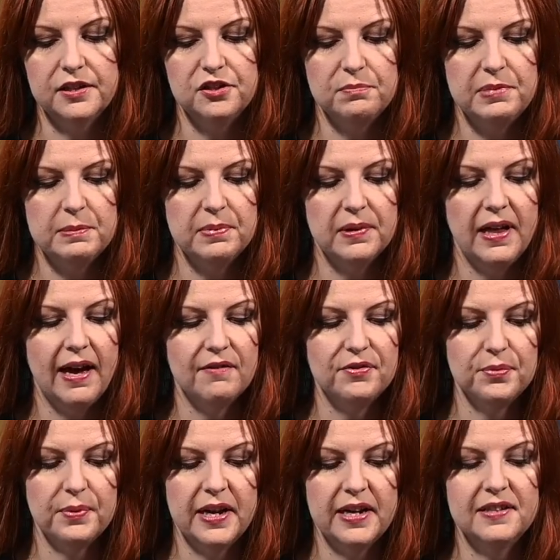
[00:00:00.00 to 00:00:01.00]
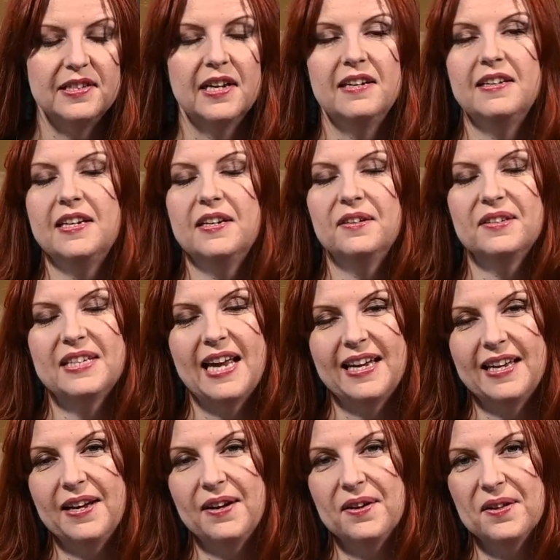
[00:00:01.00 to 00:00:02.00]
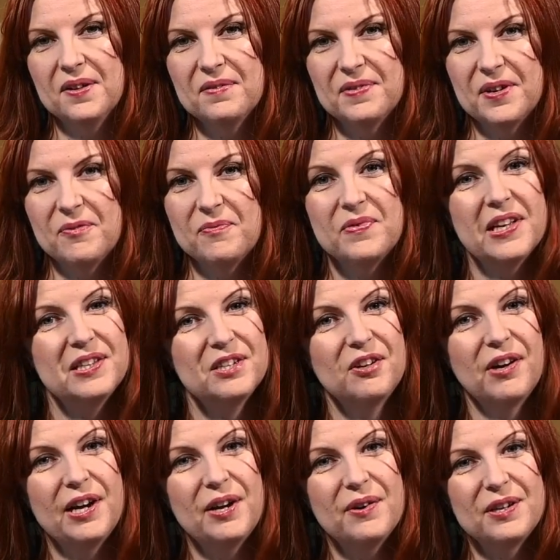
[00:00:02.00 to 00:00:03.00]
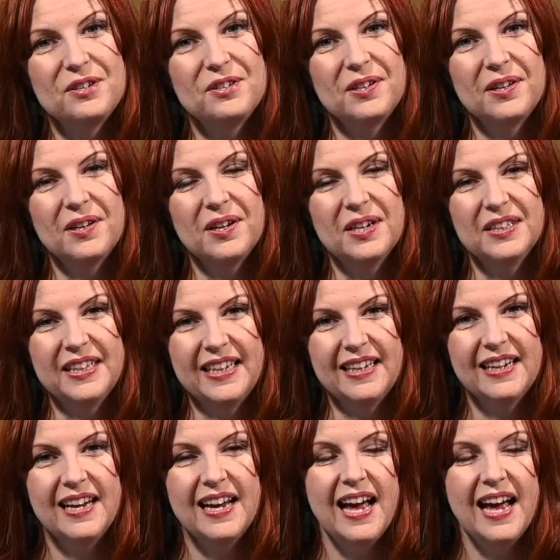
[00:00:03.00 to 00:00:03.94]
do people have threads and needles hanging all over? That's a great question, Colleen.